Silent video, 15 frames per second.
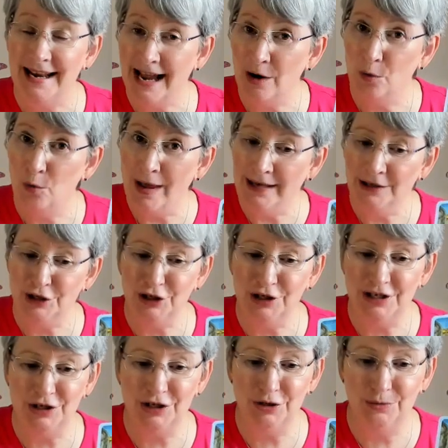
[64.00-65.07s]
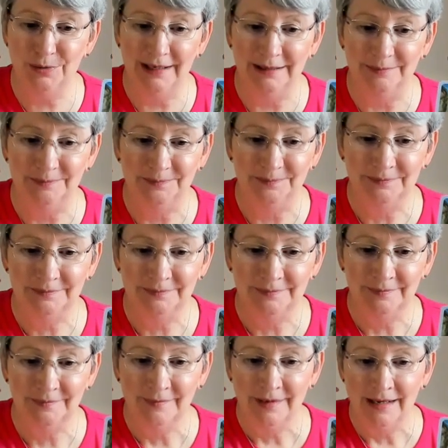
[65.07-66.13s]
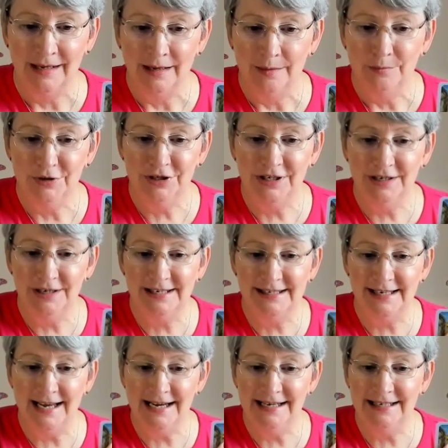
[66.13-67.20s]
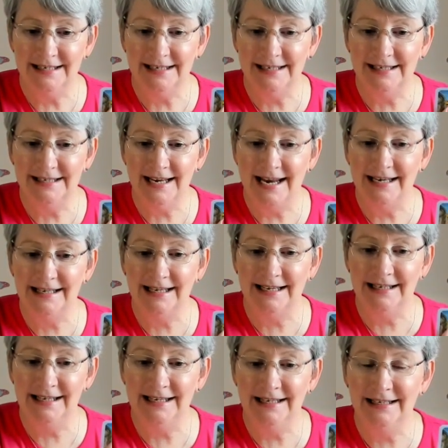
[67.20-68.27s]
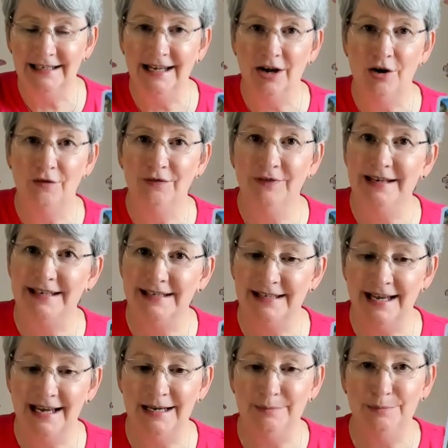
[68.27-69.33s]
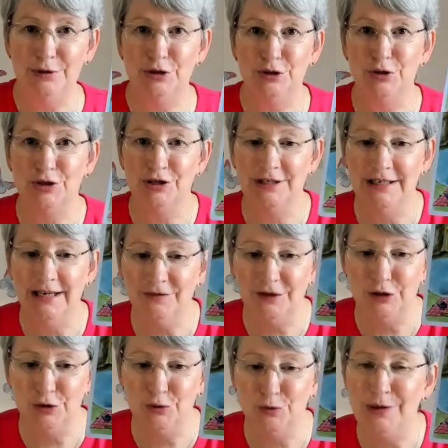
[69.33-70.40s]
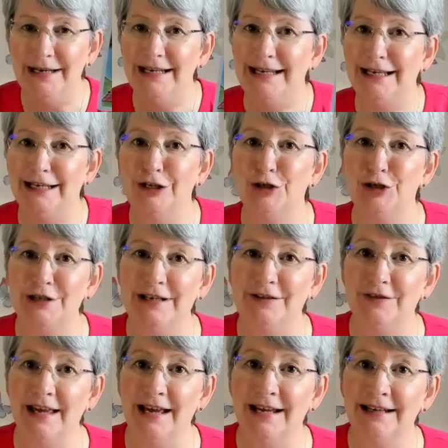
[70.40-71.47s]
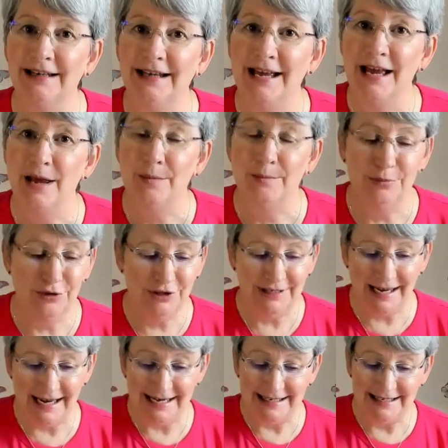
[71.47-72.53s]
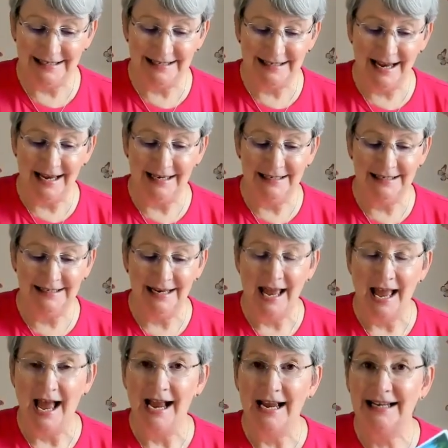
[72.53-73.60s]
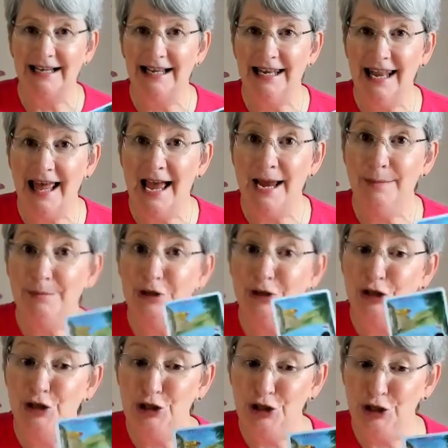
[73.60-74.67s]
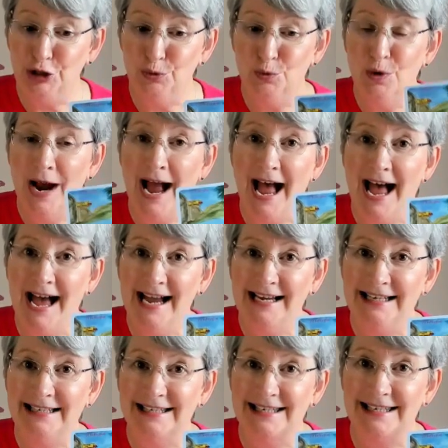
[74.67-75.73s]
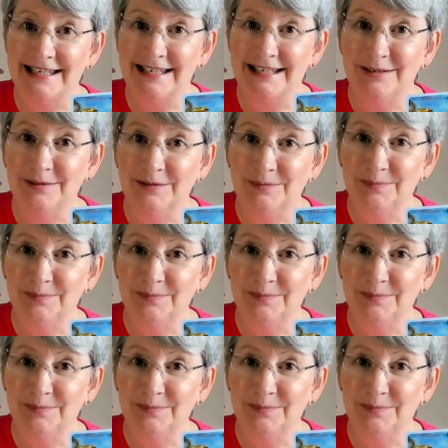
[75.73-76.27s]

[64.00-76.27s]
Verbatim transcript: and how well she's doing. But her sights are set clearly on this signpost, and you have to look really closely for that. But it says, climb to new heights.